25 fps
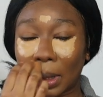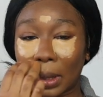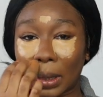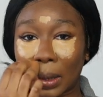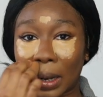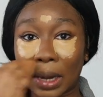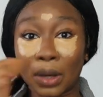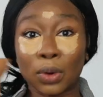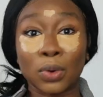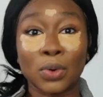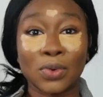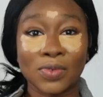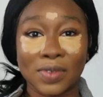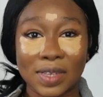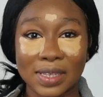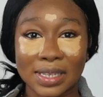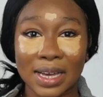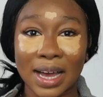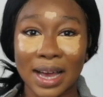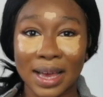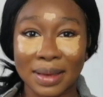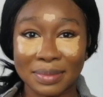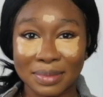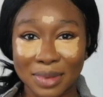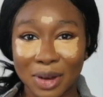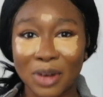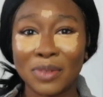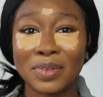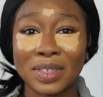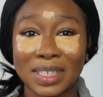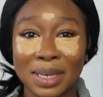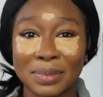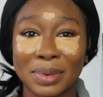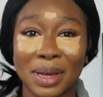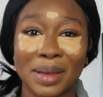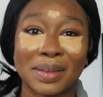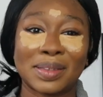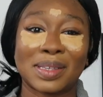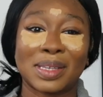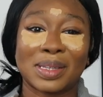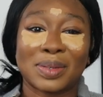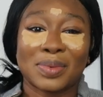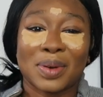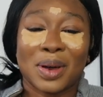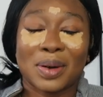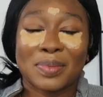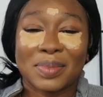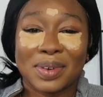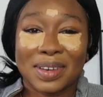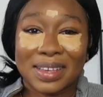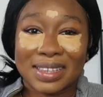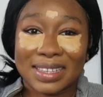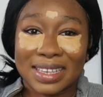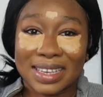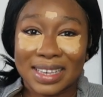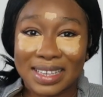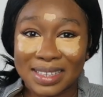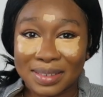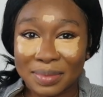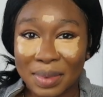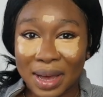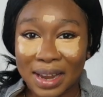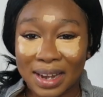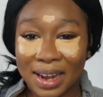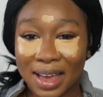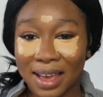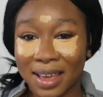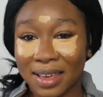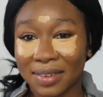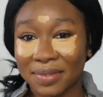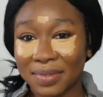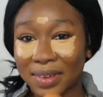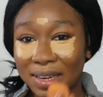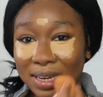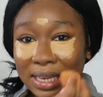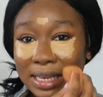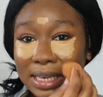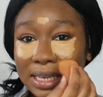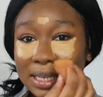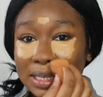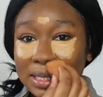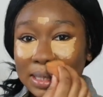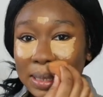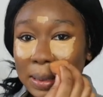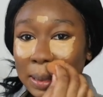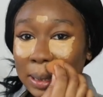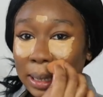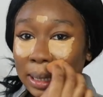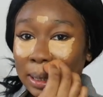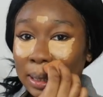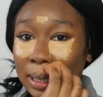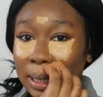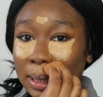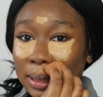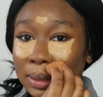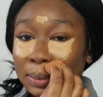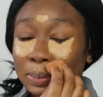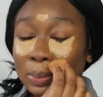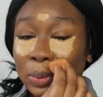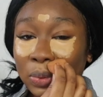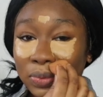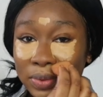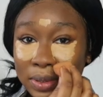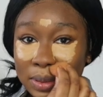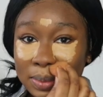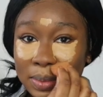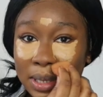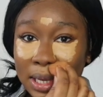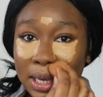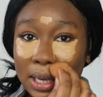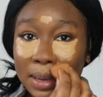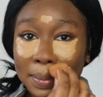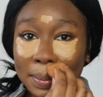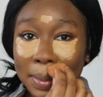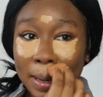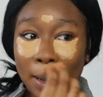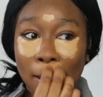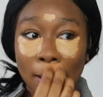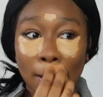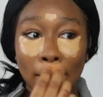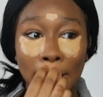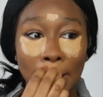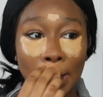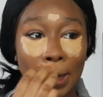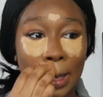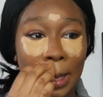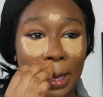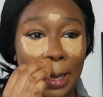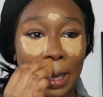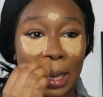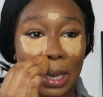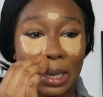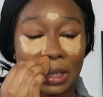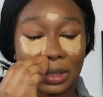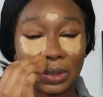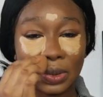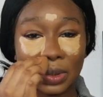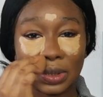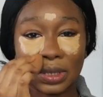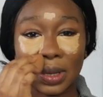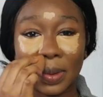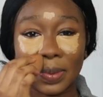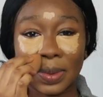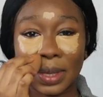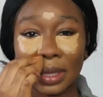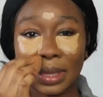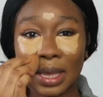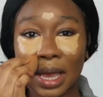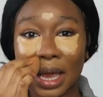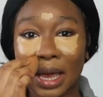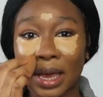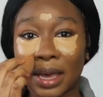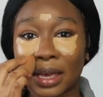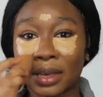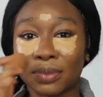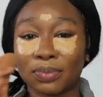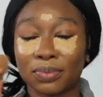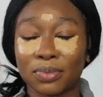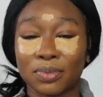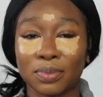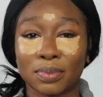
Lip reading: like all the time. Obviously I'm going to dwell because it is my life and it is something that bothers me, but it's not something that I